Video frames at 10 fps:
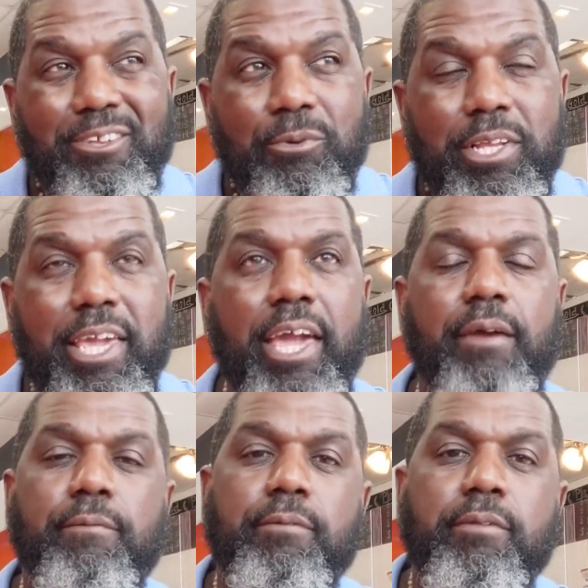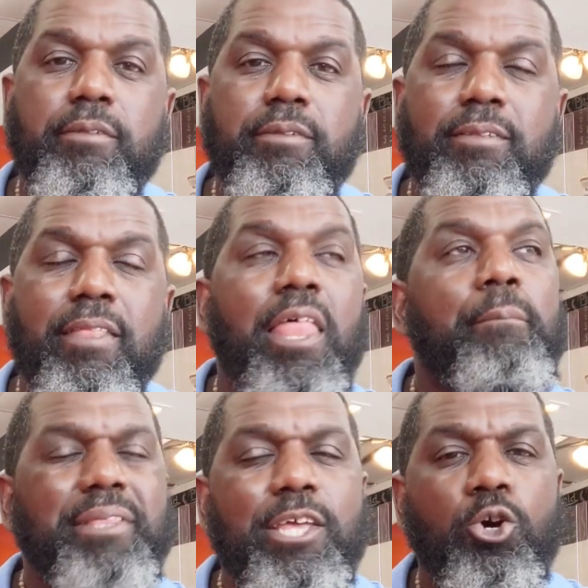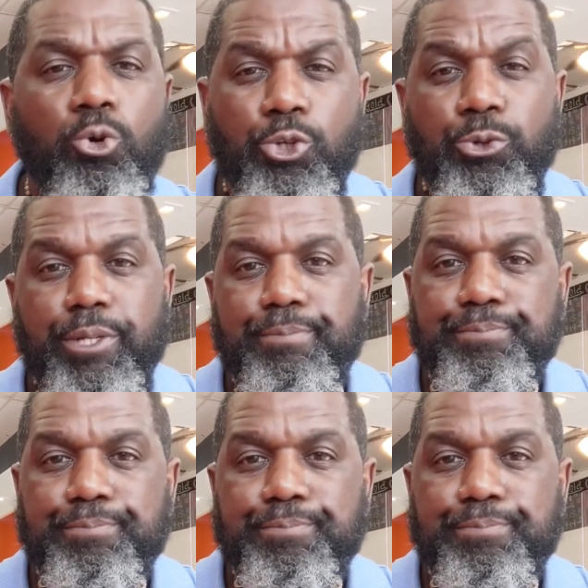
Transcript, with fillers: You really can't. But they'll go do it.